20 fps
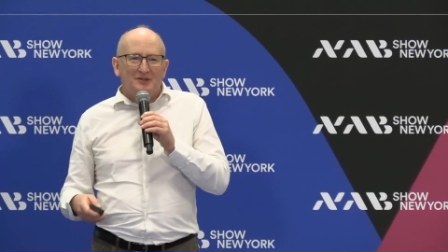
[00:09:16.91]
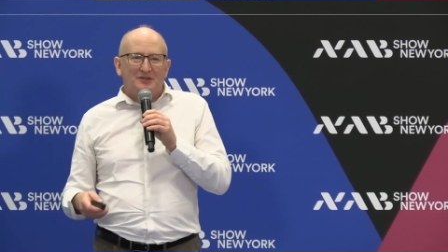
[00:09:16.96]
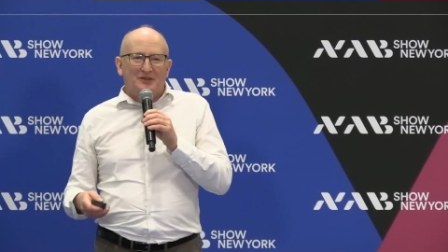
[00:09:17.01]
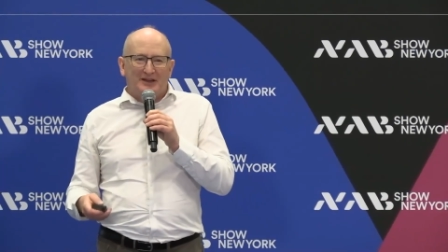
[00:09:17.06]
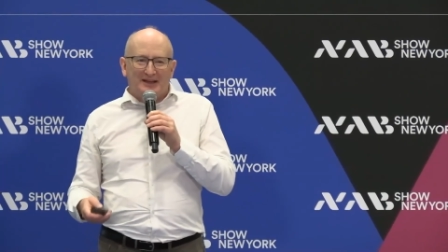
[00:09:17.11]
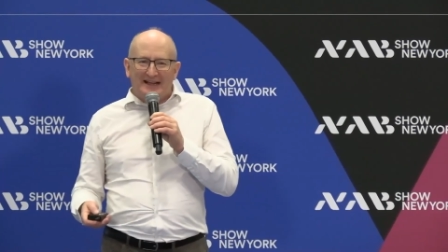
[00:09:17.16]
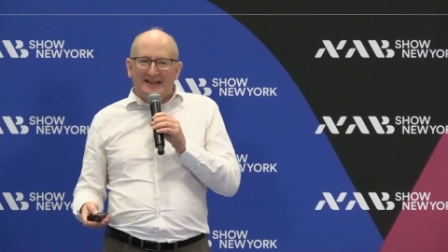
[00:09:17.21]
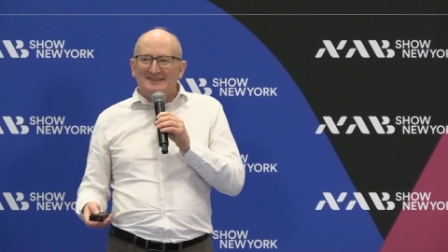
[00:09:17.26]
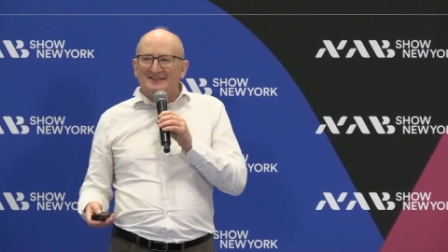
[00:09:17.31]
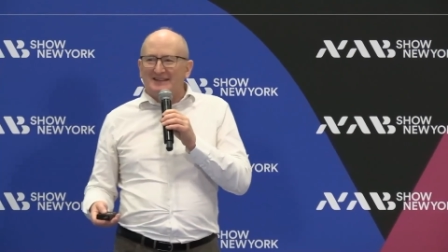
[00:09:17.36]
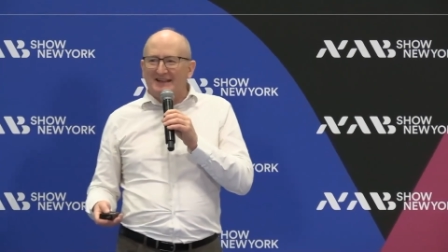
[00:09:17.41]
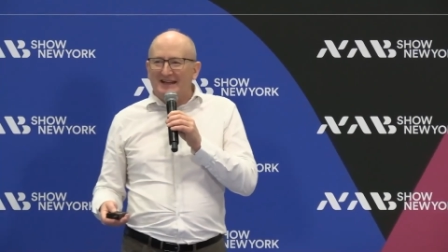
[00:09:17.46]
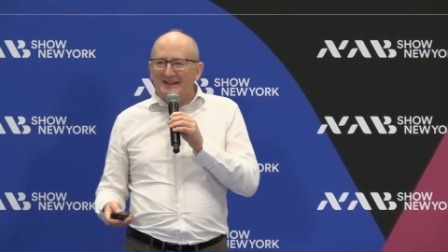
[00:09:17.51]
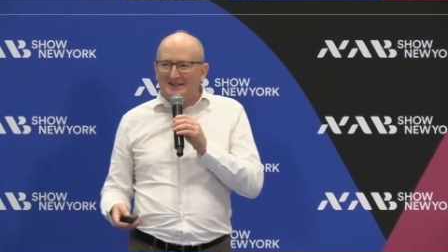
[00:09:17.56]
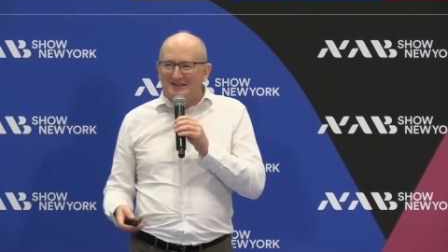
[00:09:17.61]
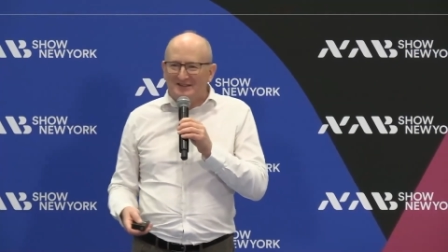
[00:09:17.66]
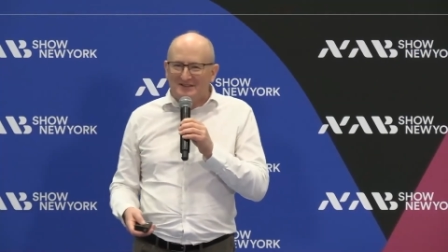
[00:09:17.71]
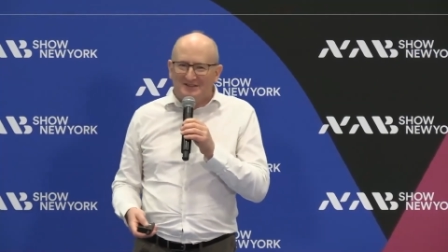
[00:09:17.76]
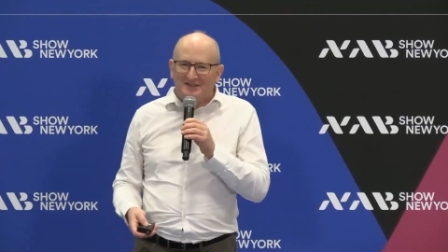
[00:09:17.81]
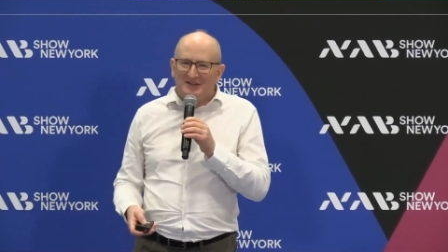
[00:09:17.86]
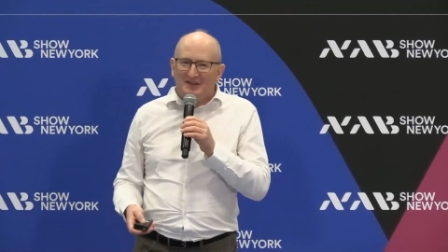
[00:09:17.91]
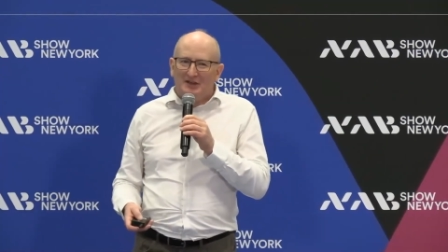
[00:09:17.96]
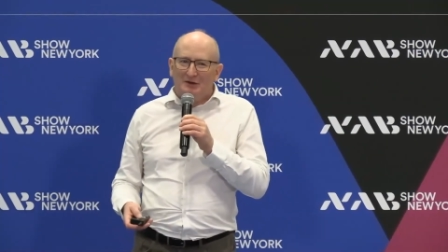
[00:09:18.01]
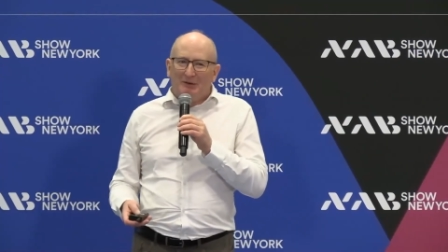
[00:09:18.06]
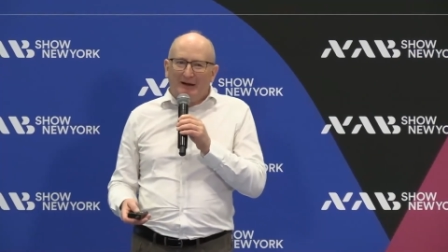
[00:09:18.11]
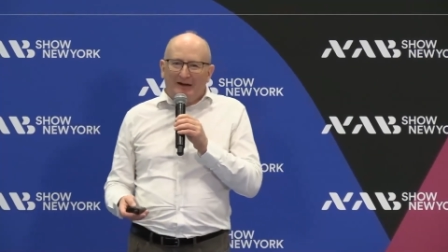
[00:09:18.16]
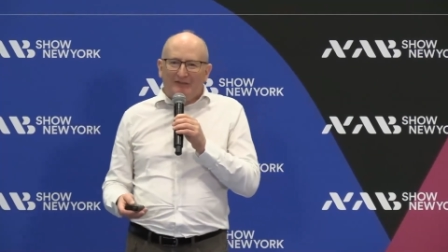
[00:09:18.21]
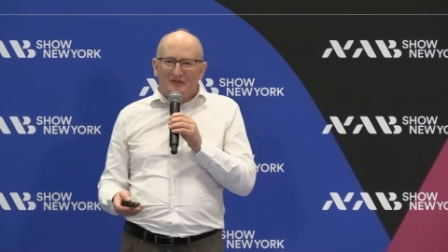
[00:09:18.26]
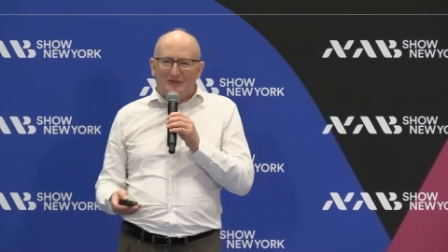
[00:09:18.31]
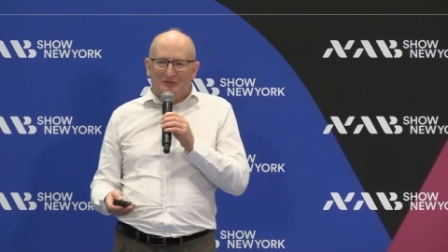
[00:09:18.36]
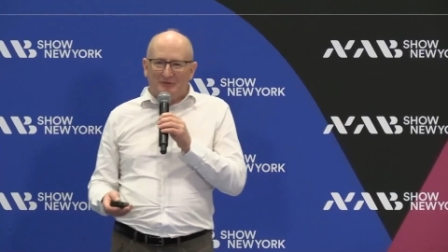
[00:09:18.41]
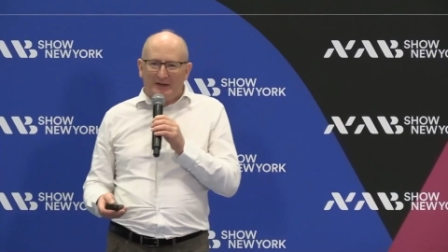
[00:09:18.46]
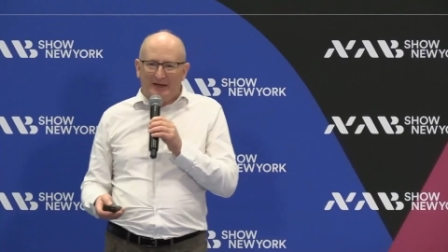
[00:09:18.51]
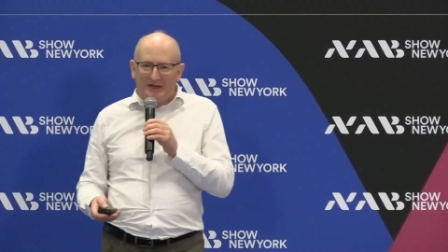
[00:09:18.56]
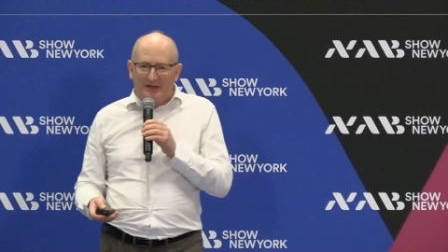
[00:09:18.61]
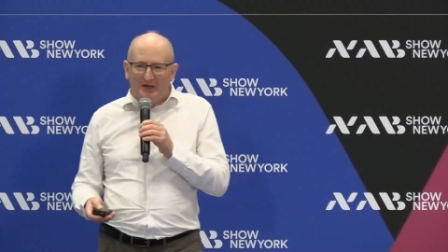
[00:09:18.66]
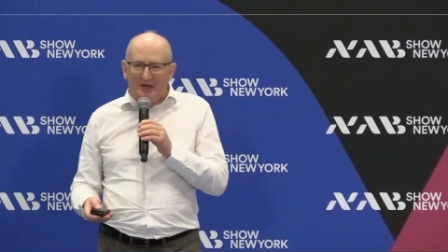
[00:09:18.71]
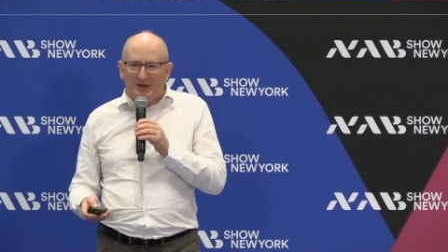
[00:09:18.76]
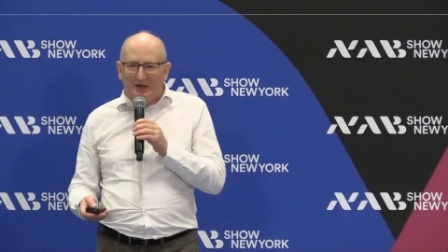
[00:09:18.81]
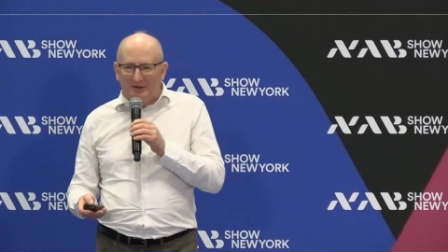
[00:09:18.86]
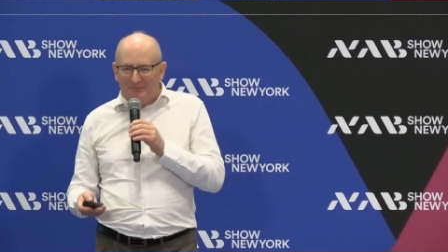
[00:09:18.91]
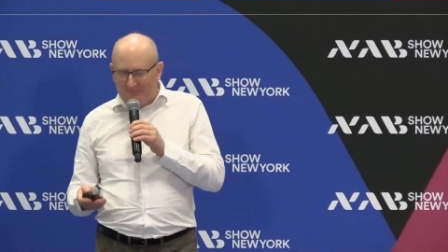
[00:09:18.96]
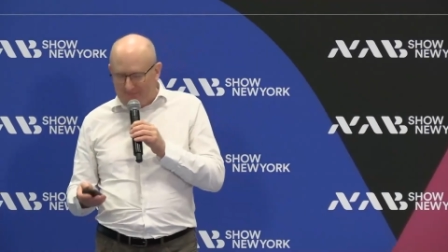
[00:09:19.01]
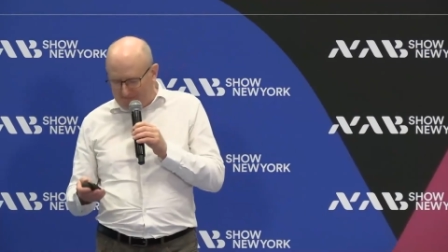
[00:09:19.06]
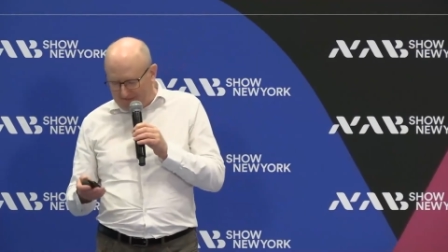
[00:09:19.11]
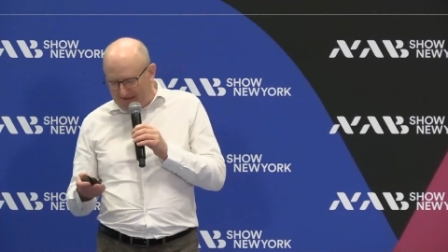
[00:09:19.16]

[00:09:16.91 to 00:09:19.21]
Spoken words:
the less latency you have to incur.